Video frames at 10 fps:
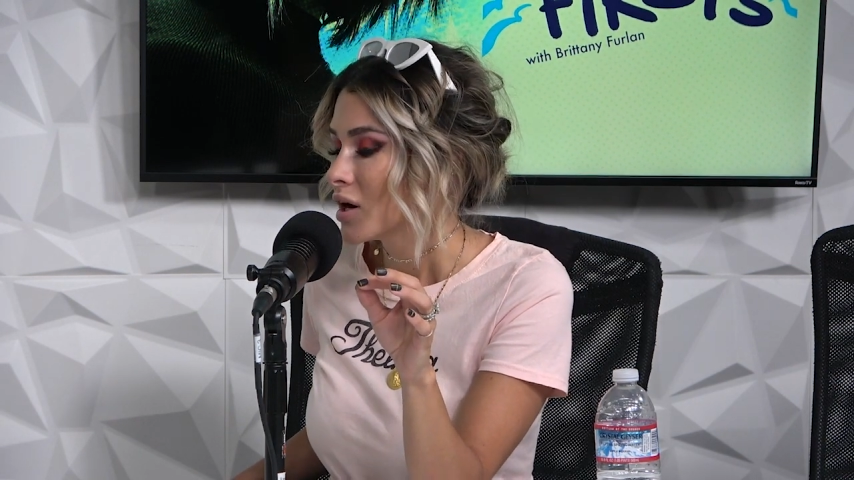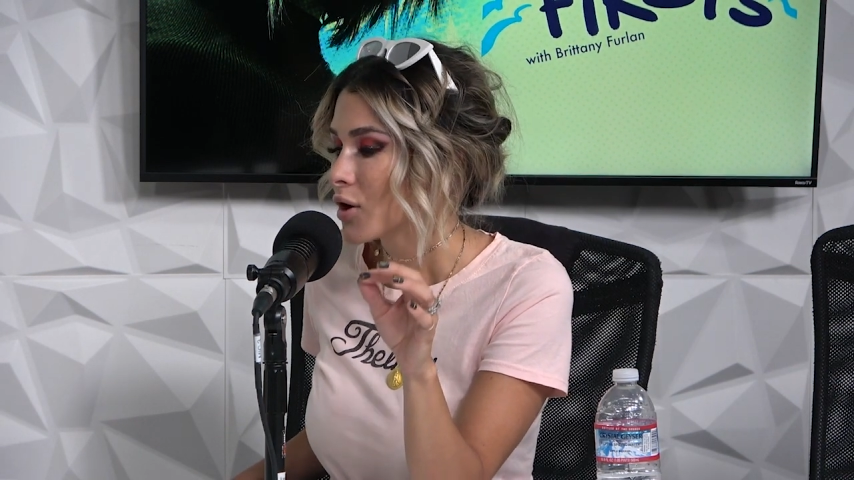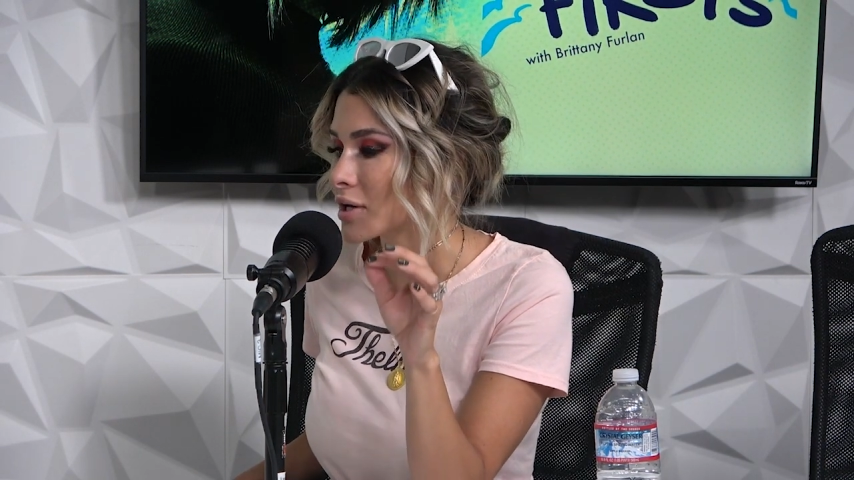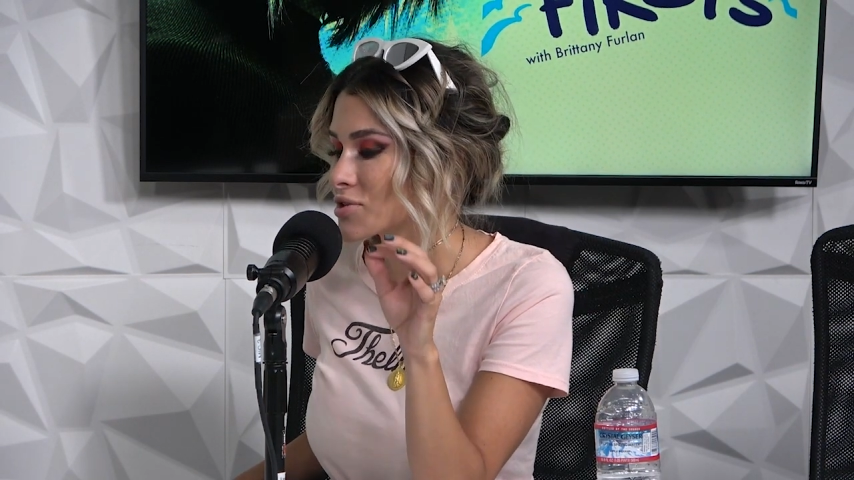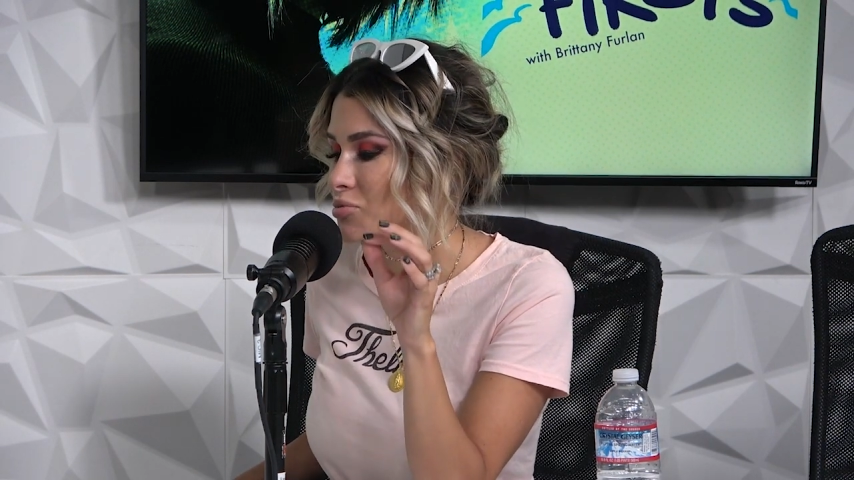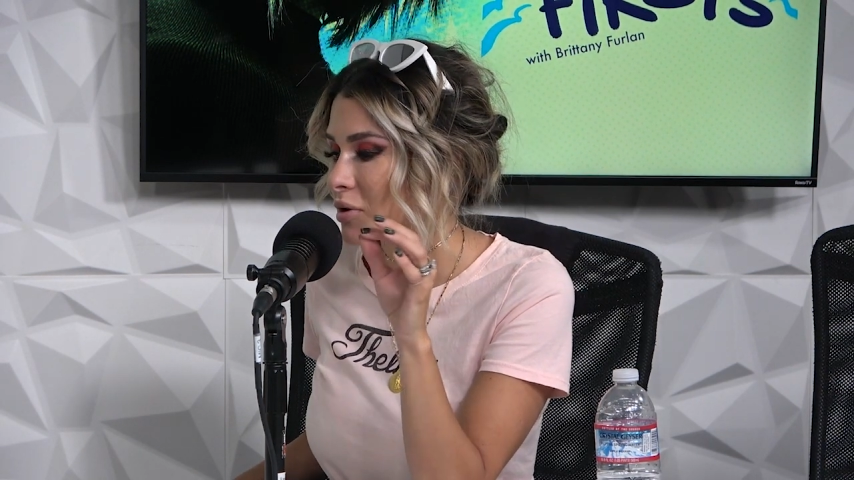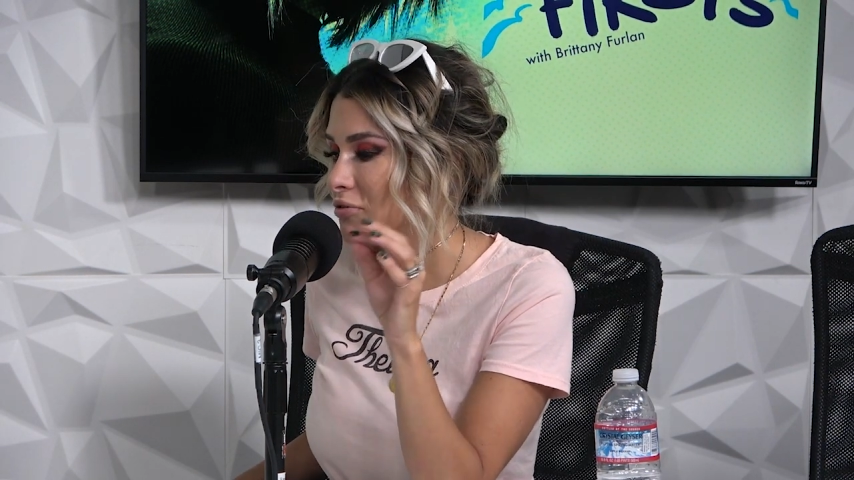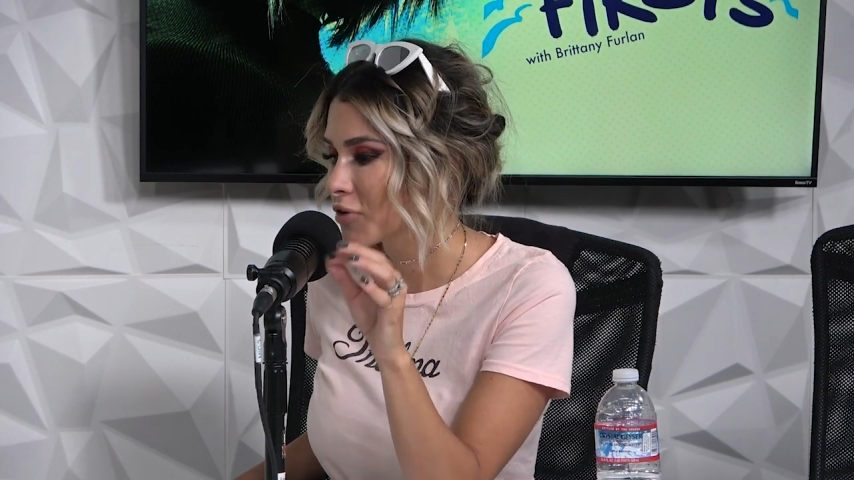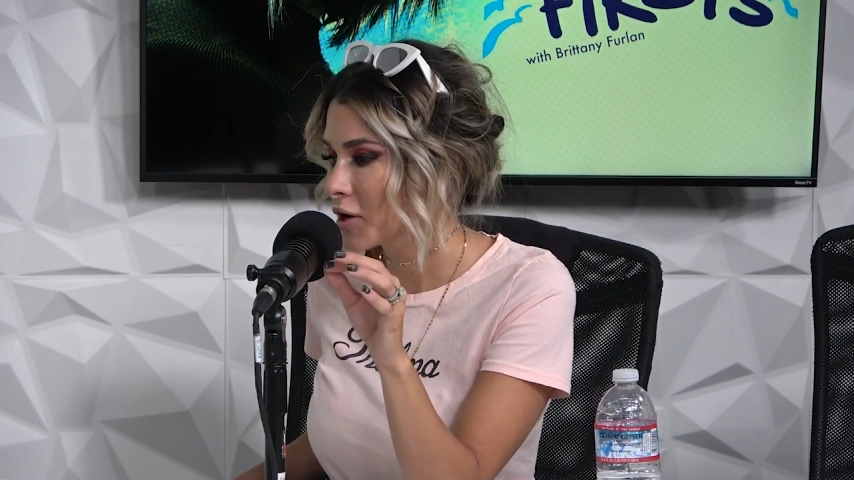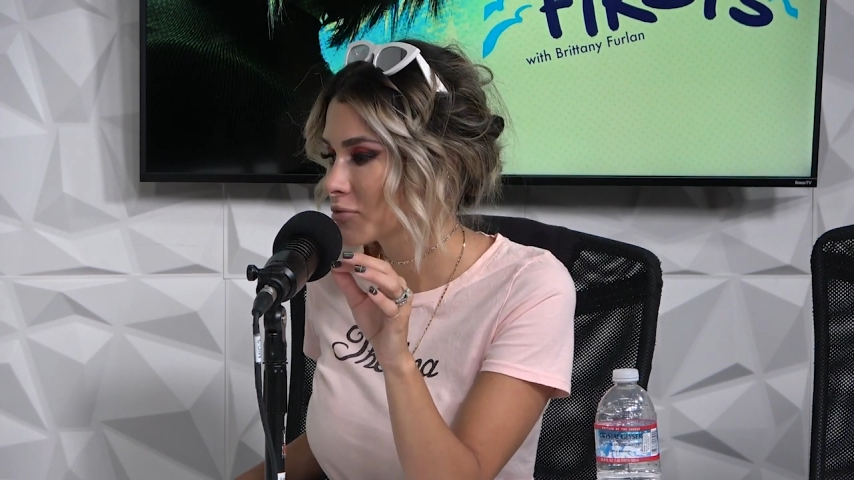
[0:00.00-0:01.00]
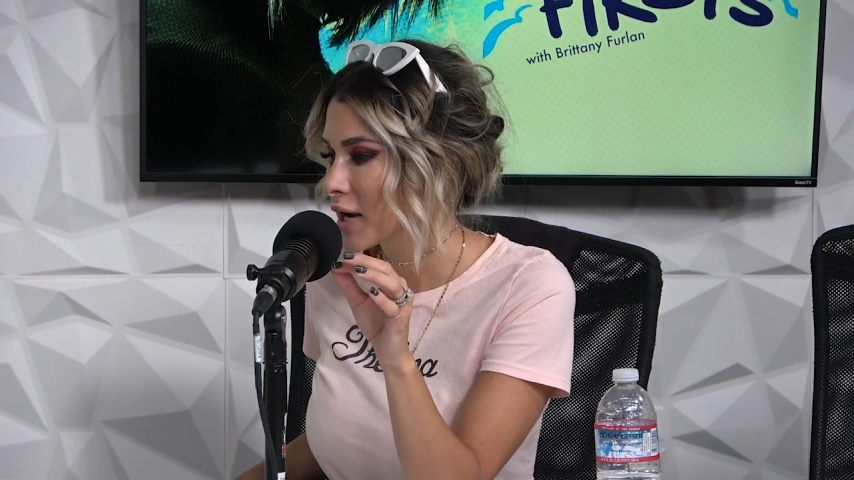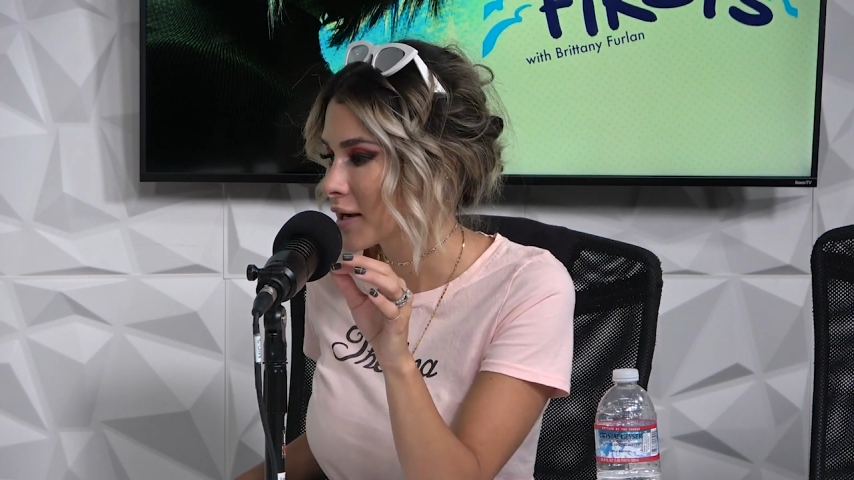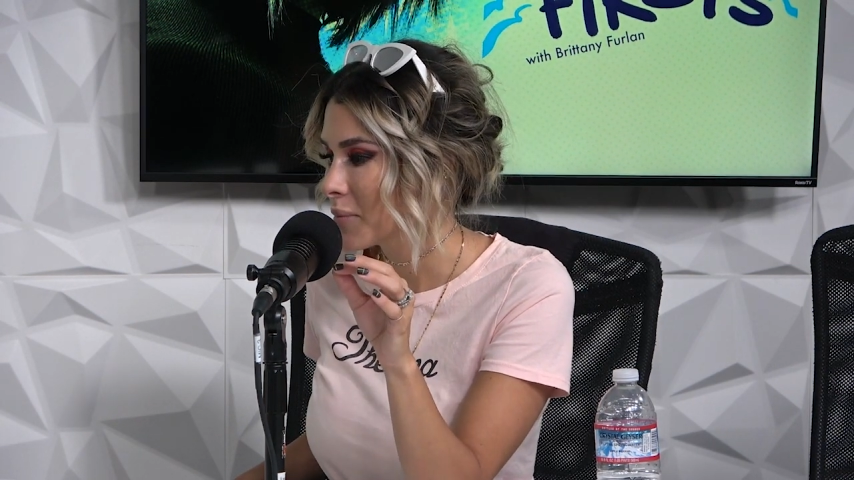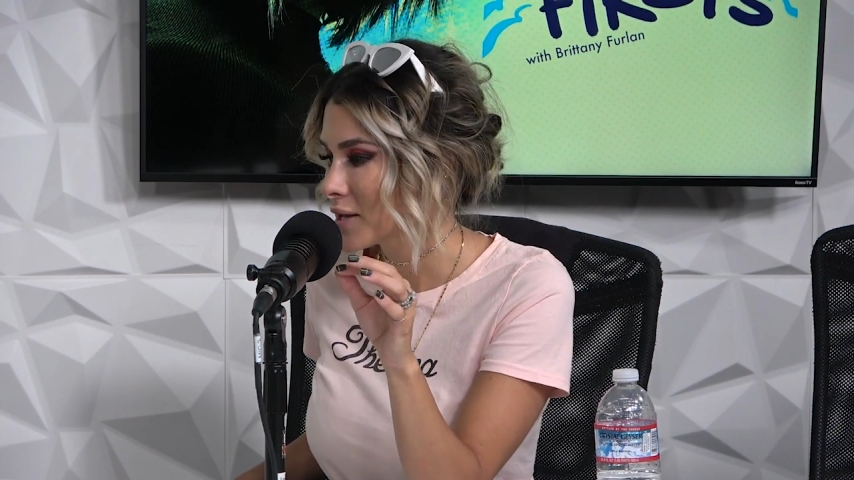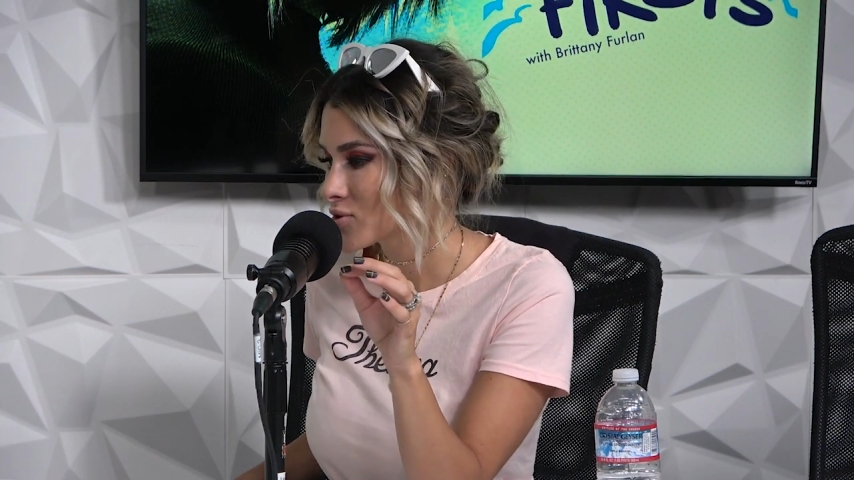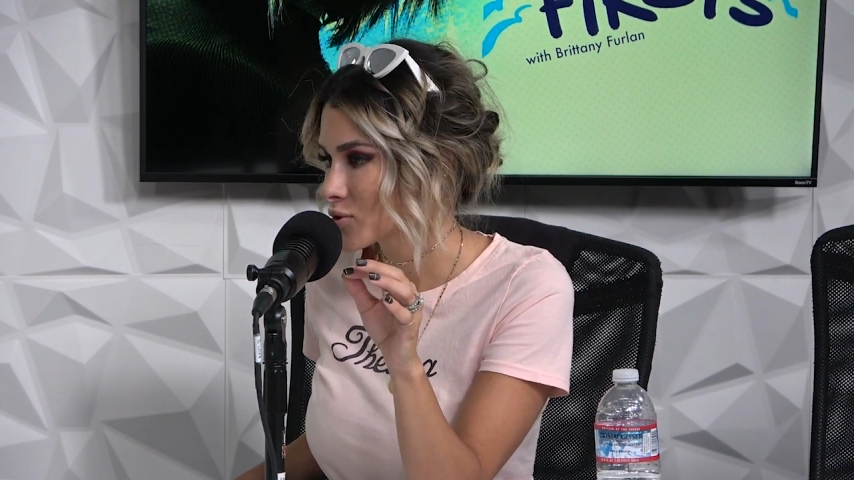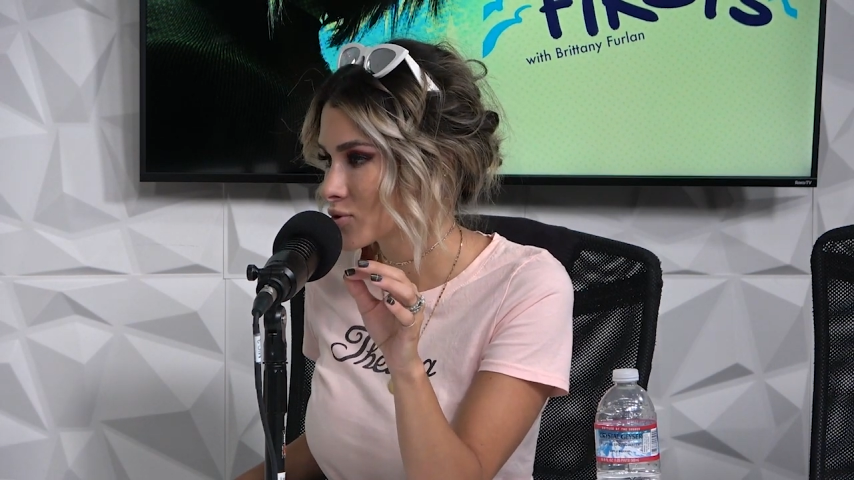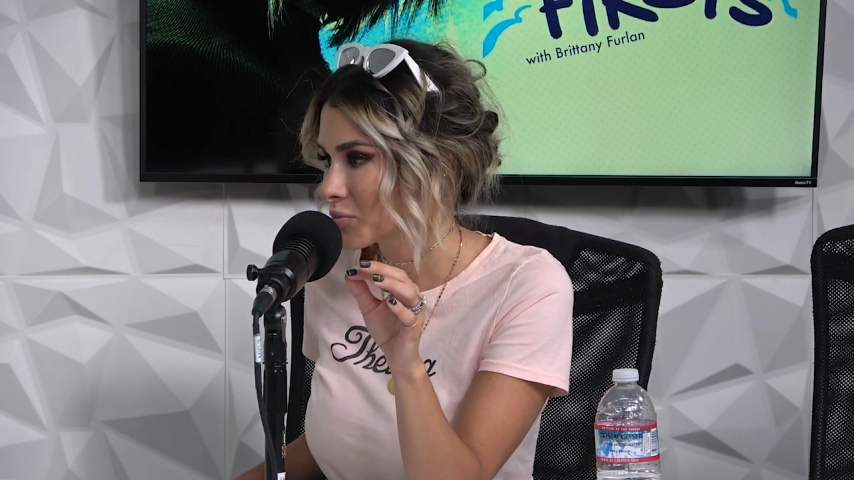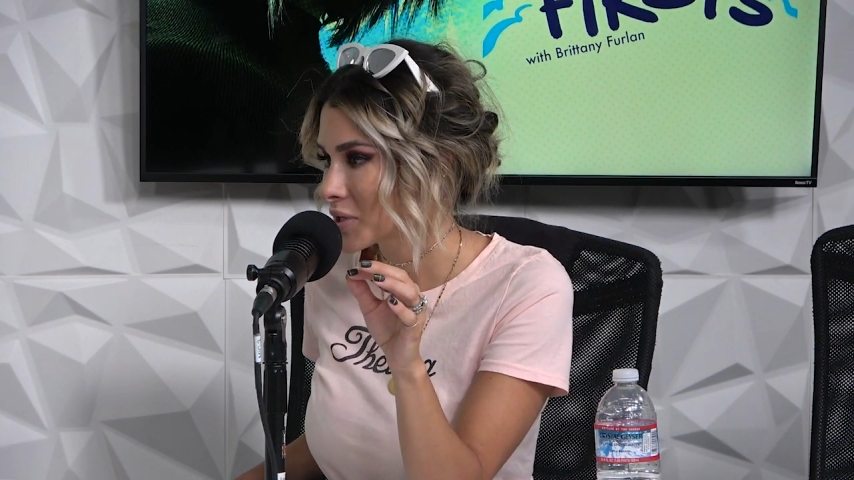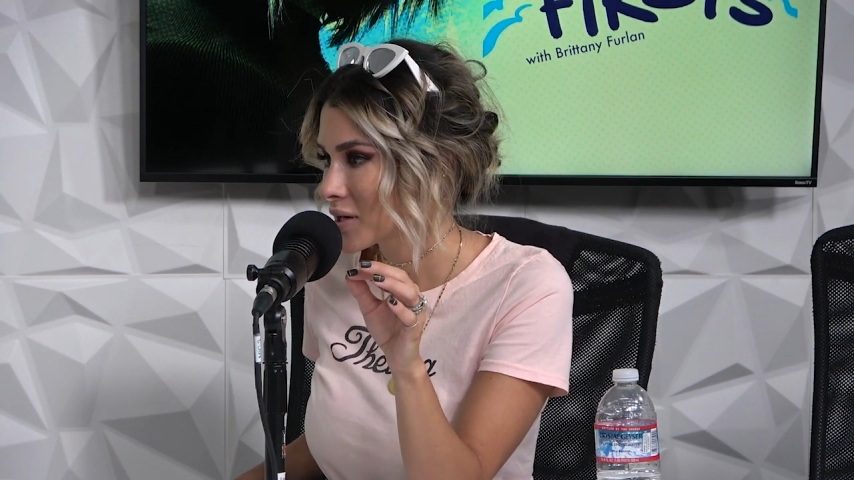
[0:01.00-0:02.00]
Okay, so my friend recommends her
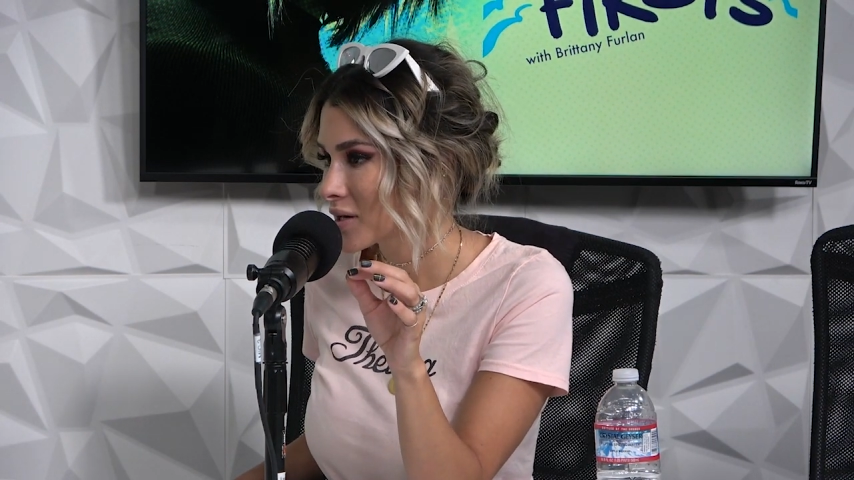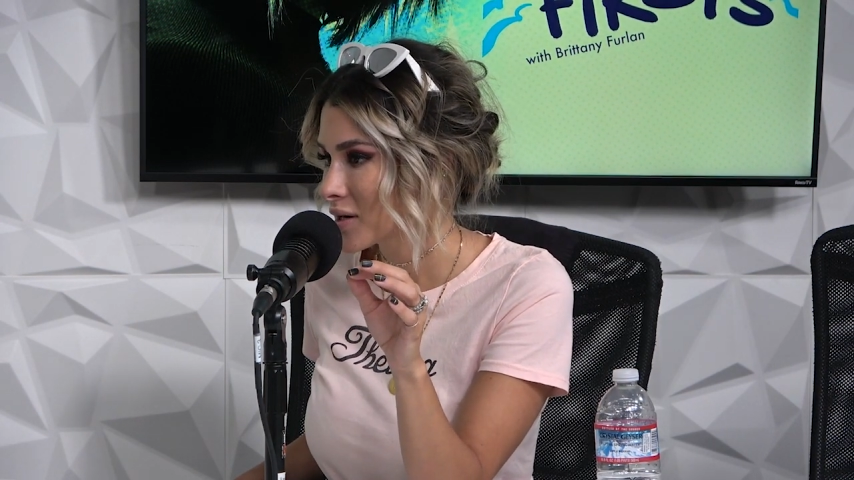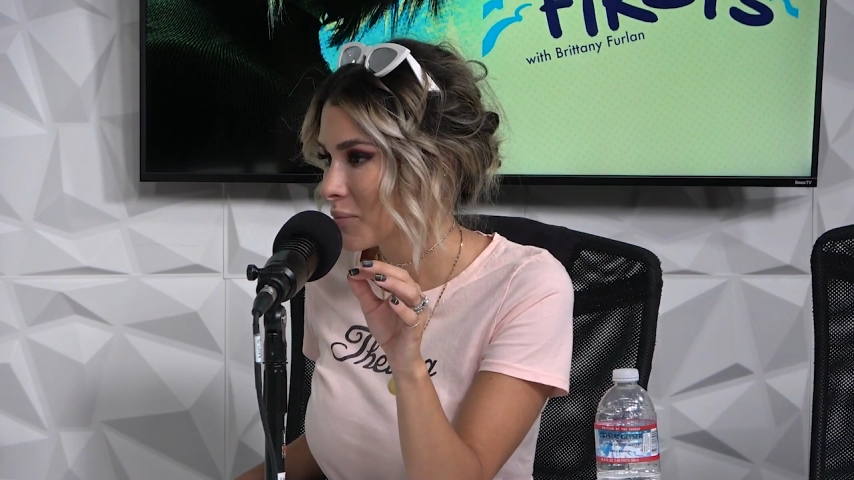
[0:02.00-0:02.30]
to me.